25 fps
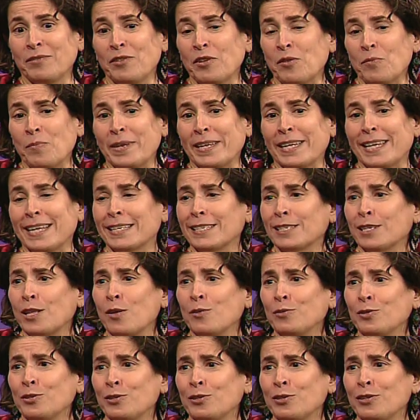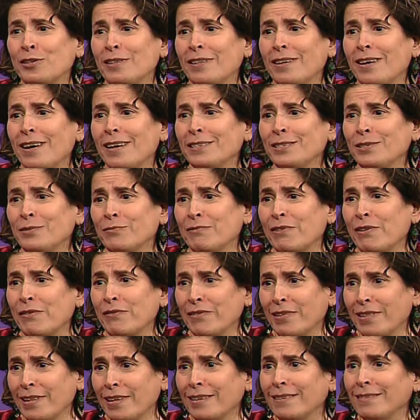nobody gets closer to the Hudson
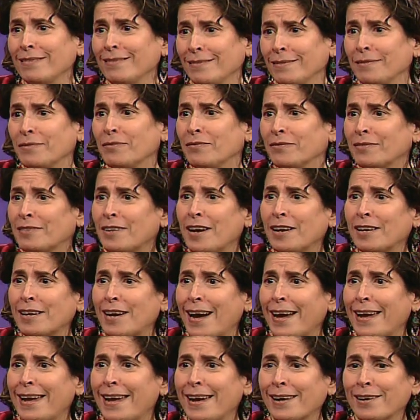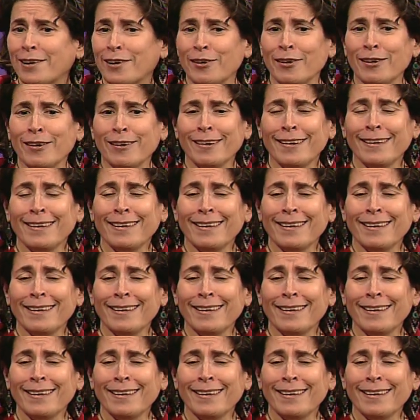River than a kayaker.